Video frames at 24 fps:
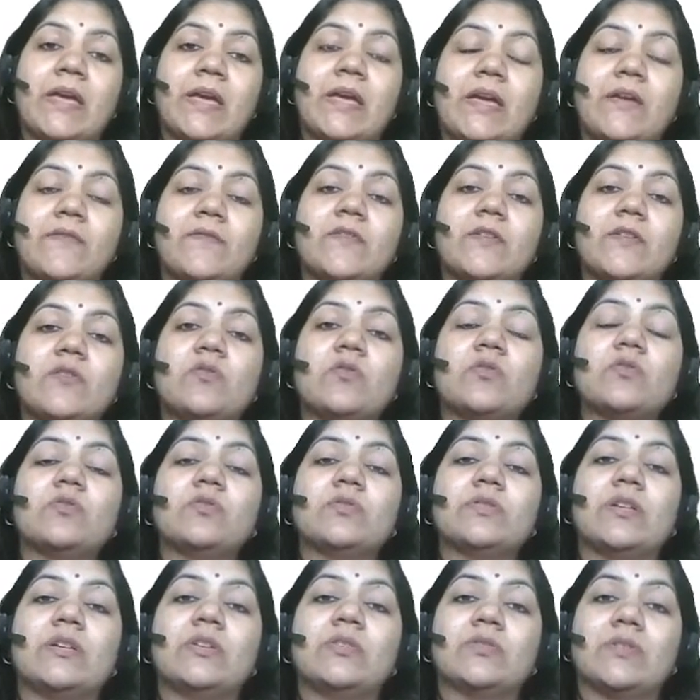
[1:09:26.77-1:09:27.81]
if we go to
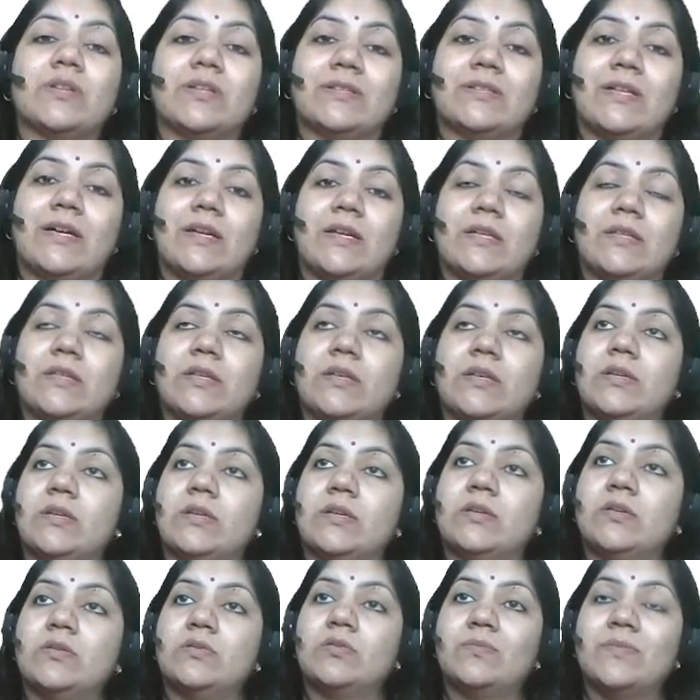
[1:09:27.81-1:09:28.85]
the Lok Adalat,
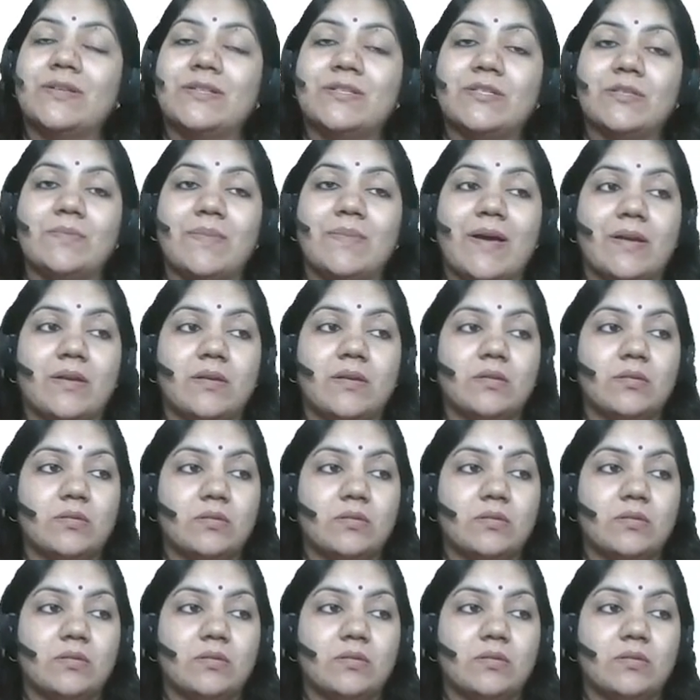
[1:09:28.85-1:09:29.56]
ombudsman,